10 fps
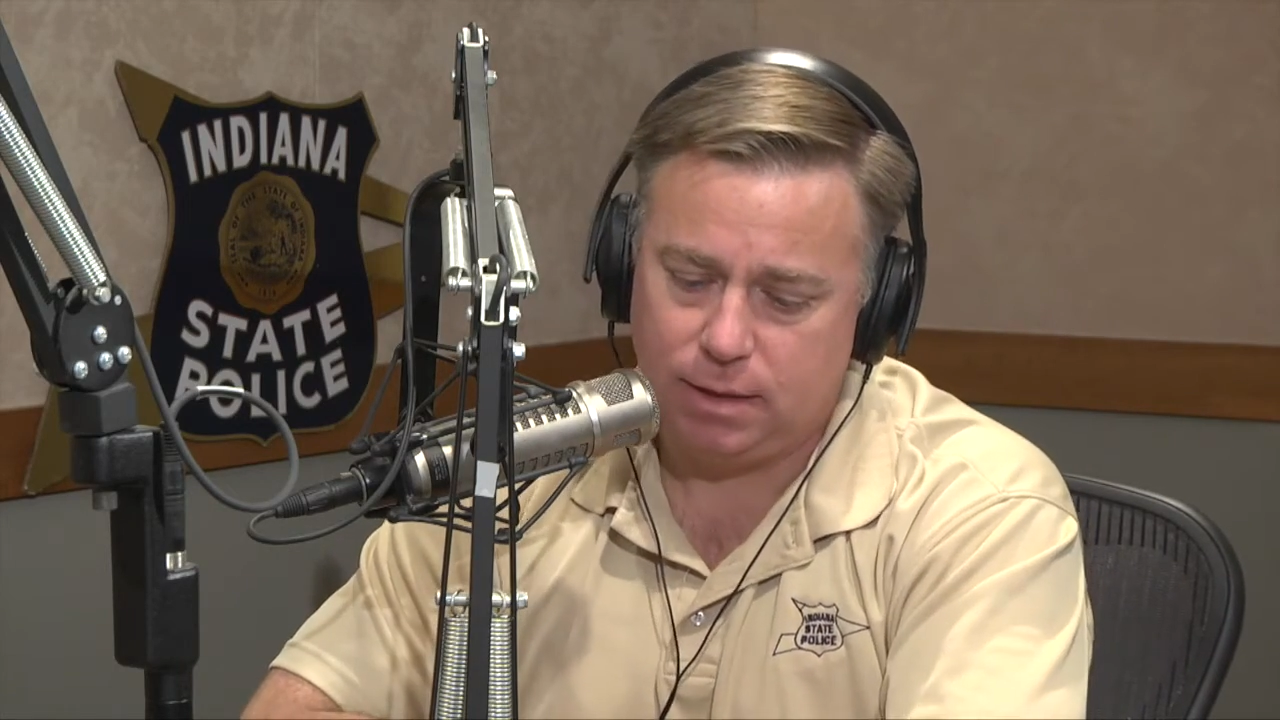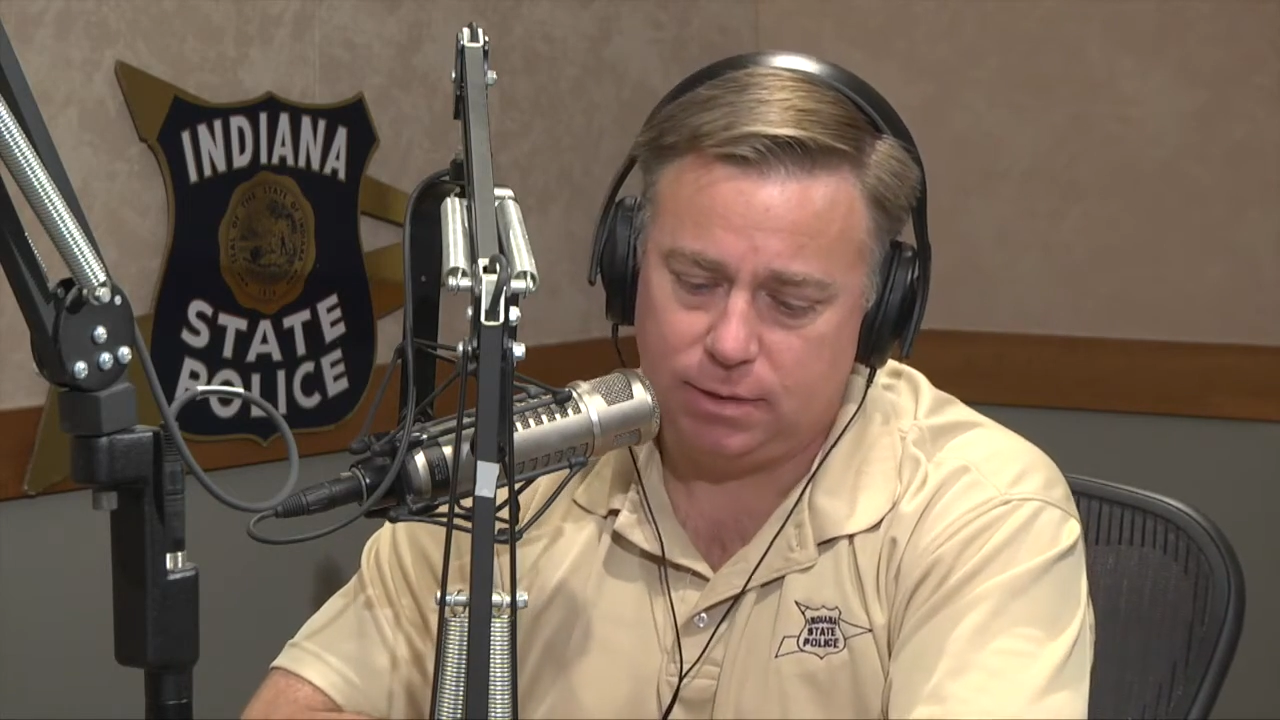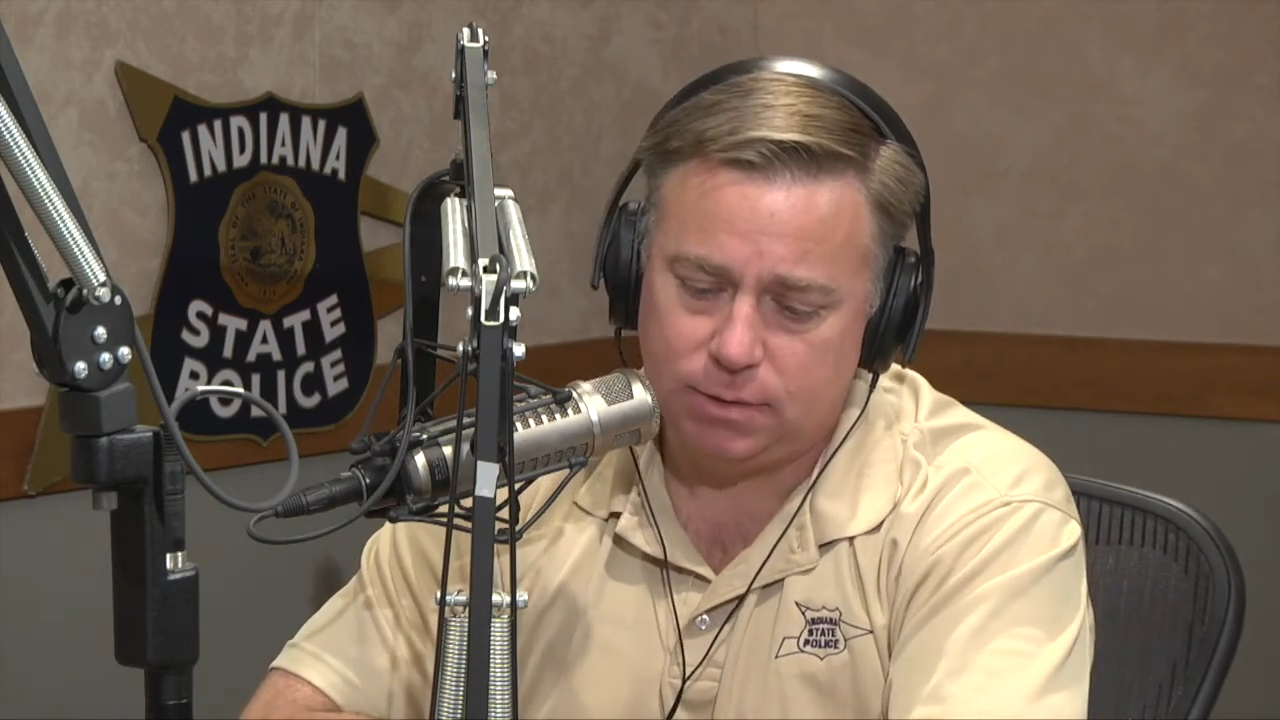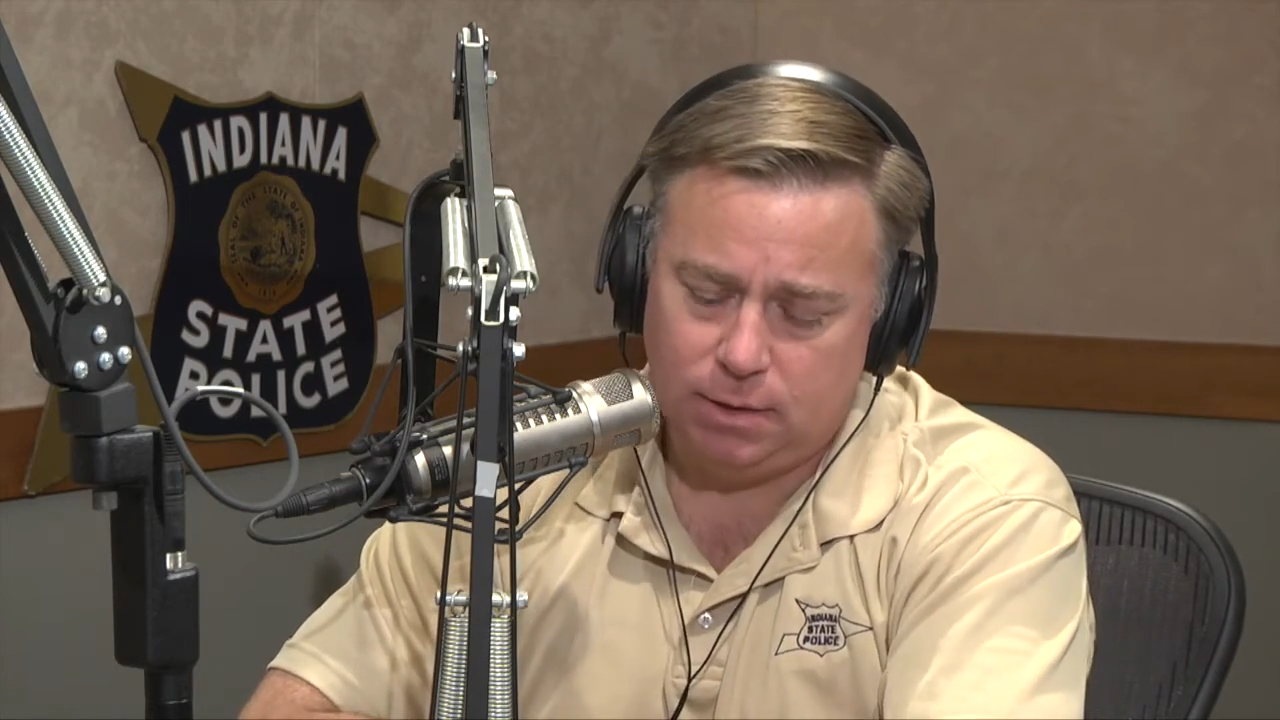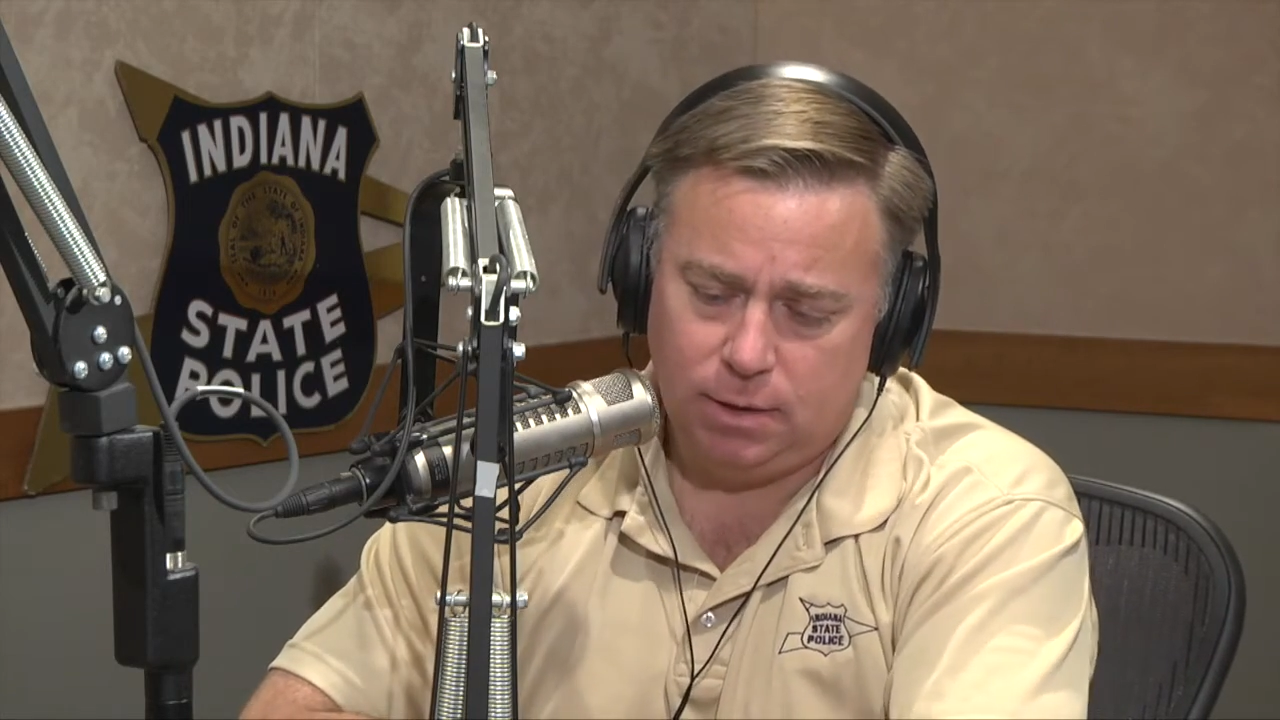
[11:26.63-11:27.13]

it is.